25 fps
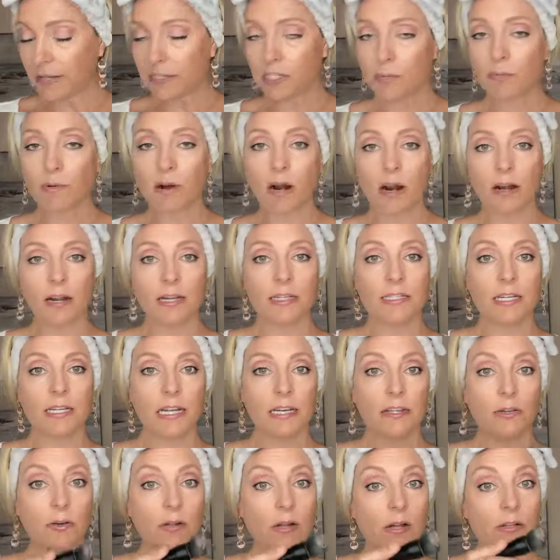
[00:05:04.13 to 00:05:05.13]
less product
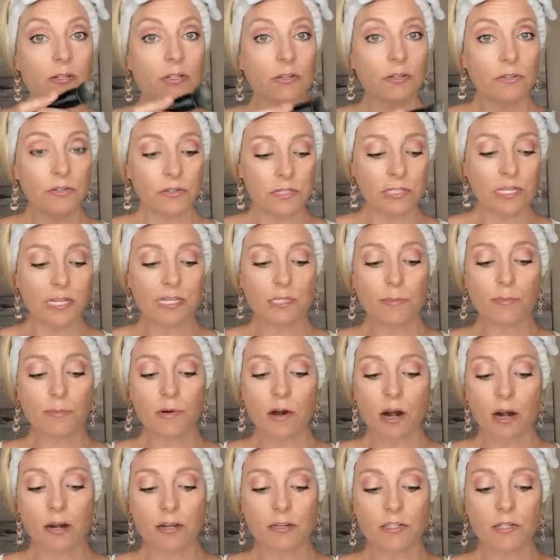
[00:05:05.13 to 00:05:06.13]
and you'll also use less
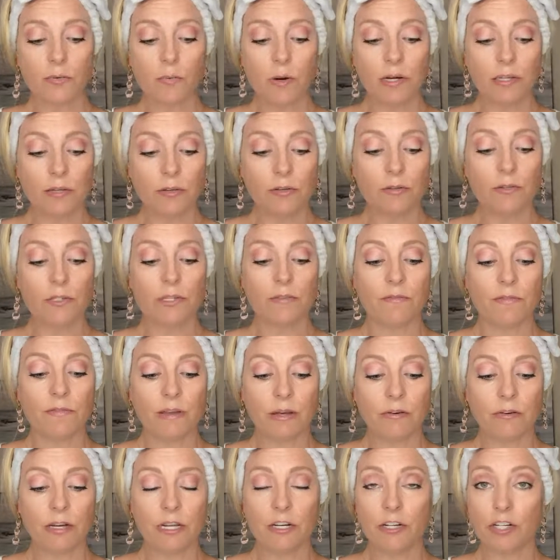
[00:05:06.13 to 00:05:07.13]
product when you use a
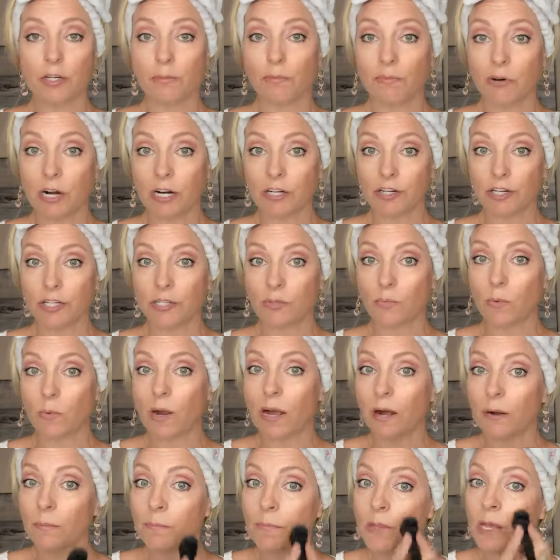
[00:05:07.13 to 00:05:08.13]
foundation brush as
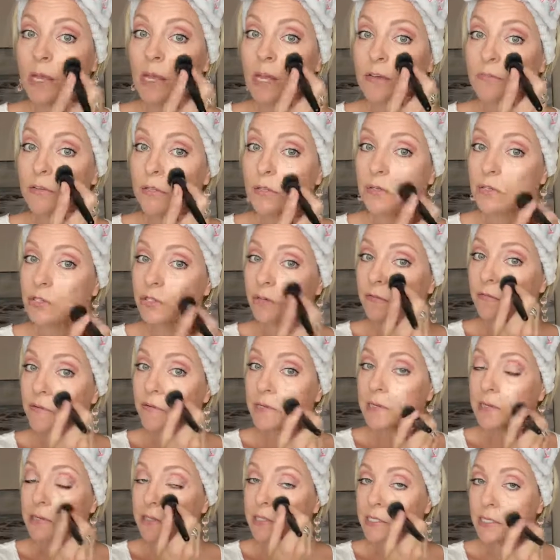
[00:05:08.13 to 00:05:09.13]
well. If you use your
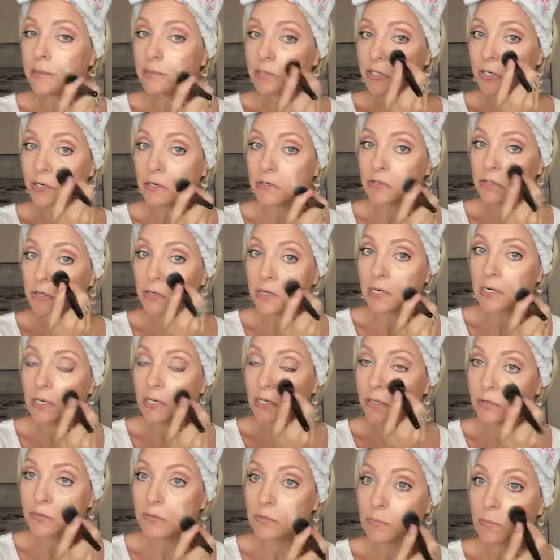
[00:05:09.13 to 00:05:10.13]
fingertips, you're also gonna
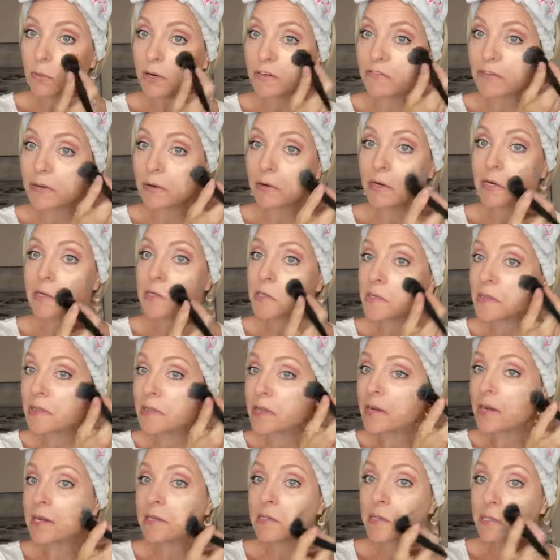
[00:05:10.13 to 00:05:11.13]
use more foundation
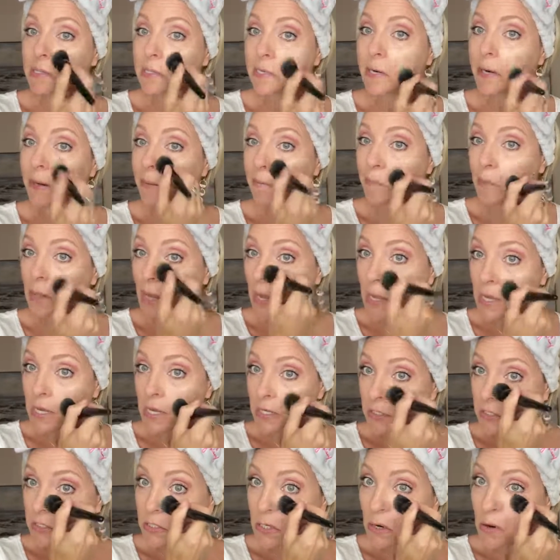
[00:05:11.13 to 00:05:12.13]
than necessary.
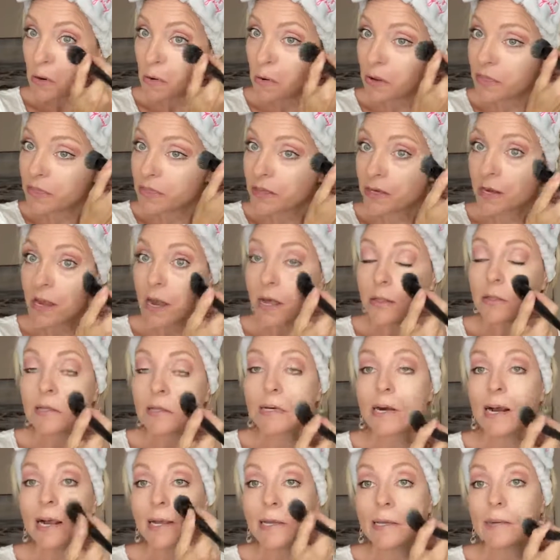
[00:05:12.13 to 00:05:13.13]
So the color
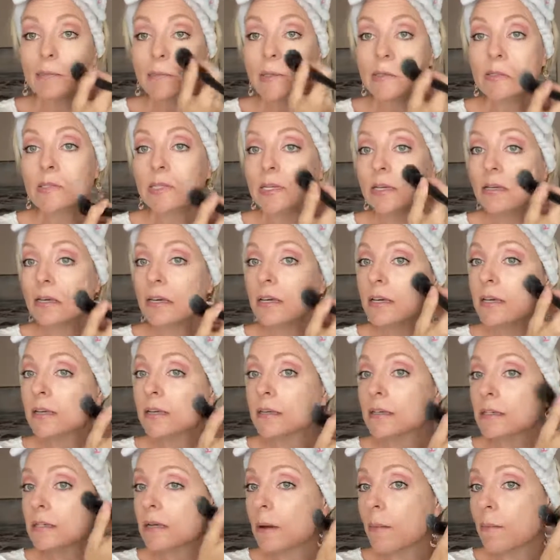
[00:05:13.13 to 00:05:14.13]
I am using
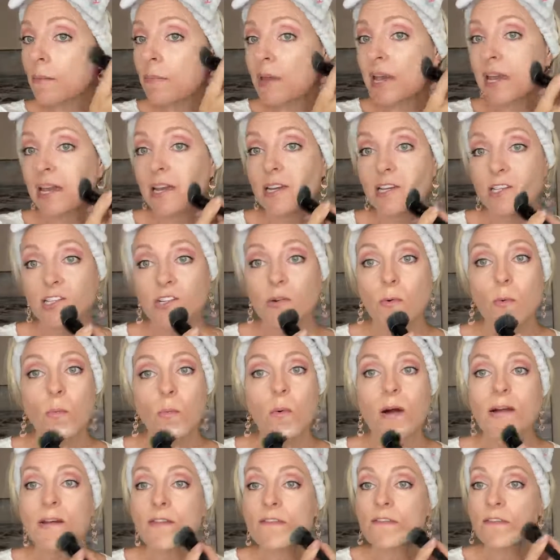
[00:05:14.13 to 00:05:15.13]
is beige
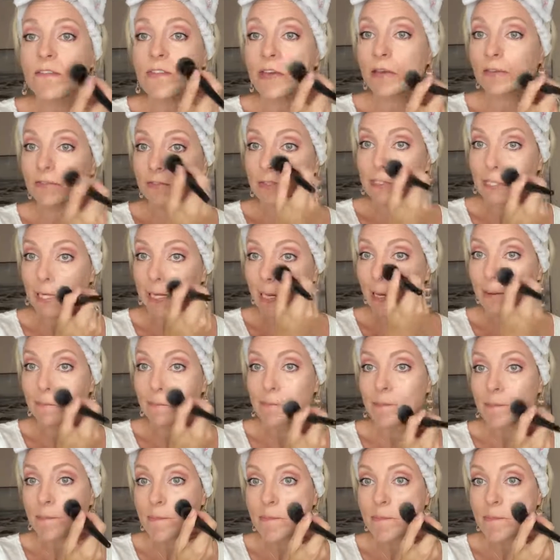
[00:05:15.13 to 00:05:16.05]
150.